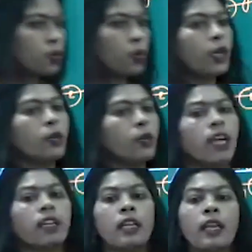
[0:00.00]
you that
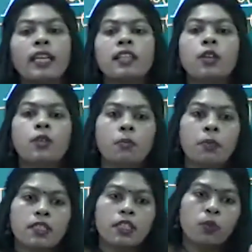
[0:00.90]
either you can
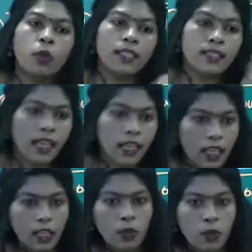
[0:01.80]
present one-sided
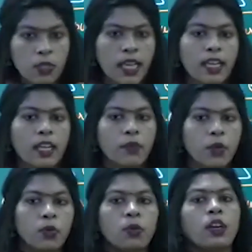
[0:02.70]
or two-sided view
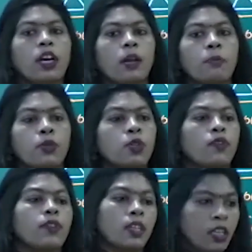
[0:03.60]
or approach of
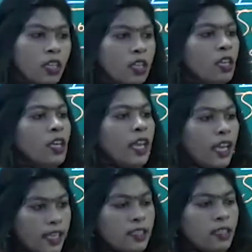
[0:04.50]
an
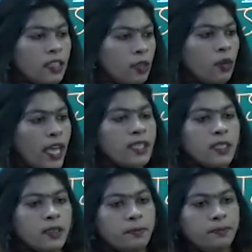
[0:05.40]
answer.
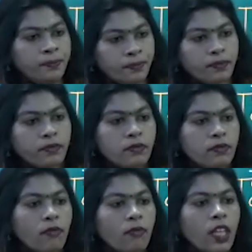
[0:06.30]

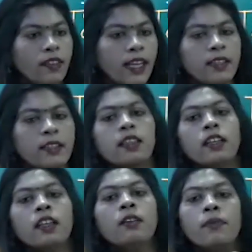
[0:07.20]
That is,
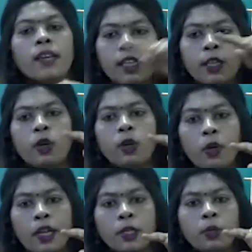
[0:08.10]
whether you are
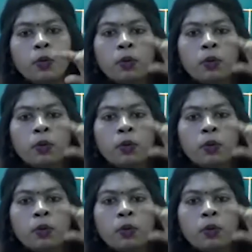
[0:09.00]
going to